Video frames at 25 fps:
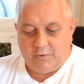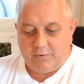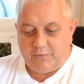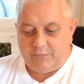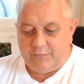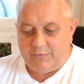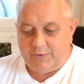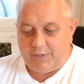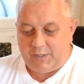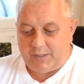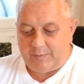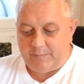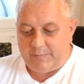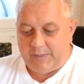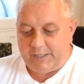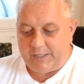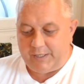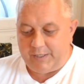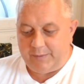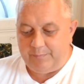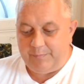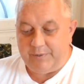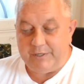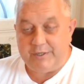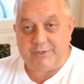we are
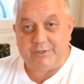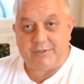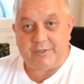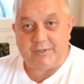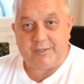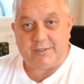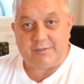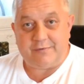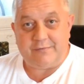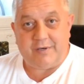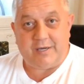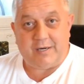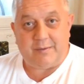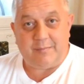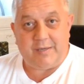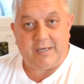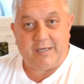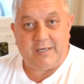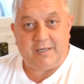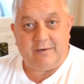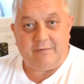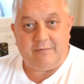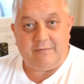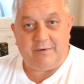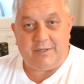making pictures, we are
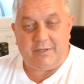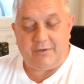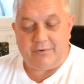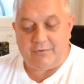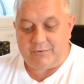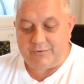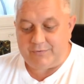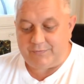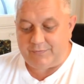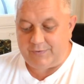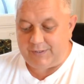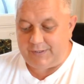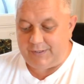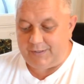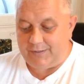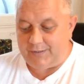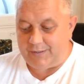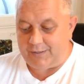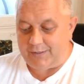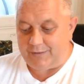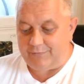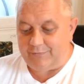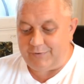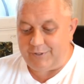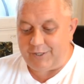making videos with it,
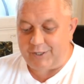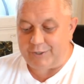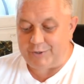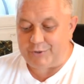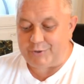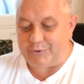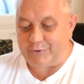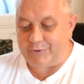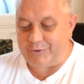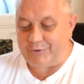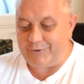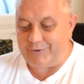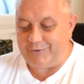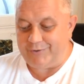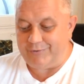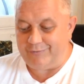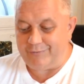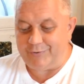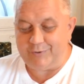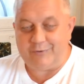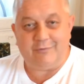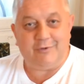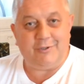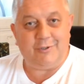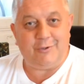and we enjoy
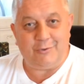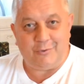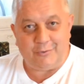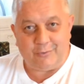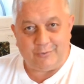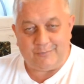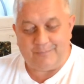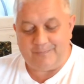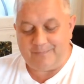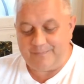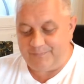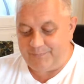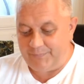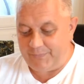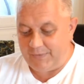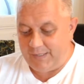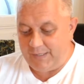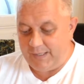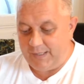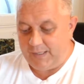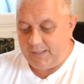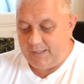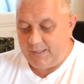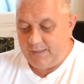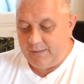what we do.
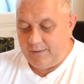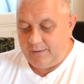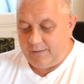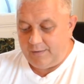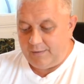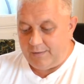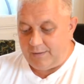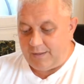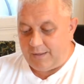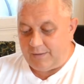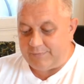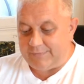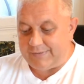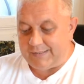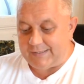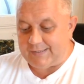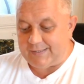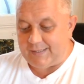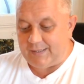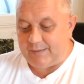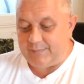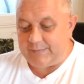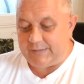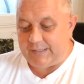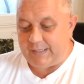After
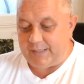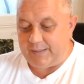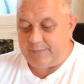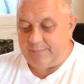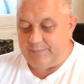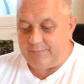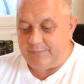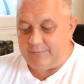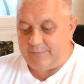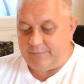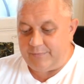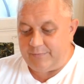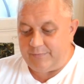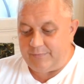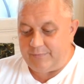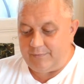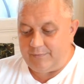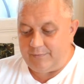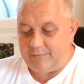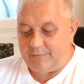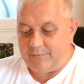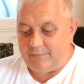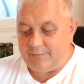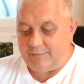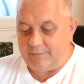some time,
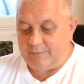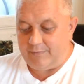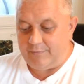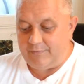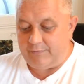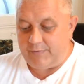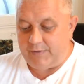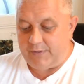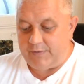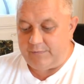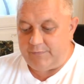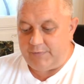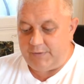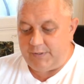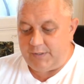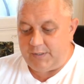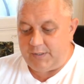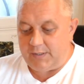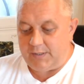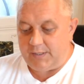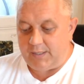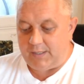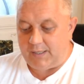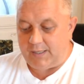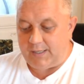when we
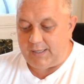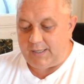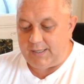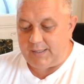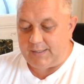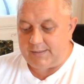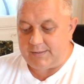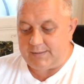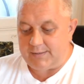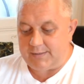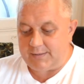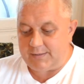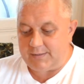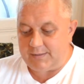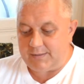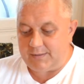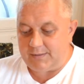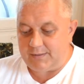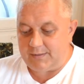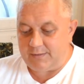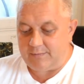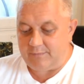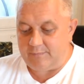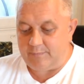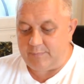realize
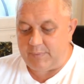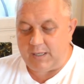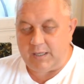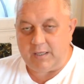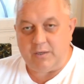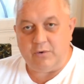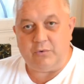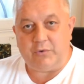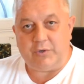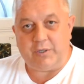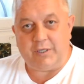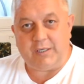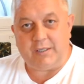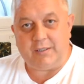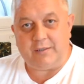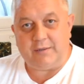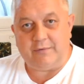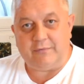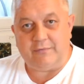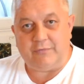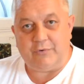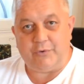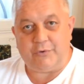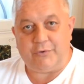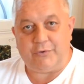by looking the
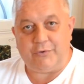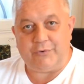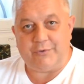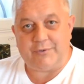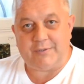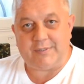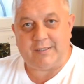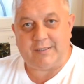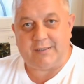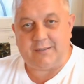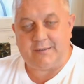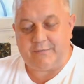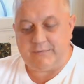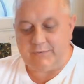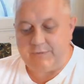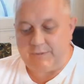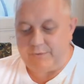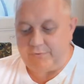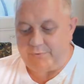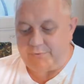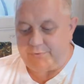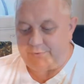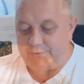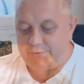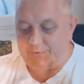photos and the
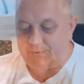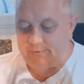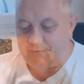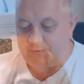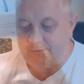videos,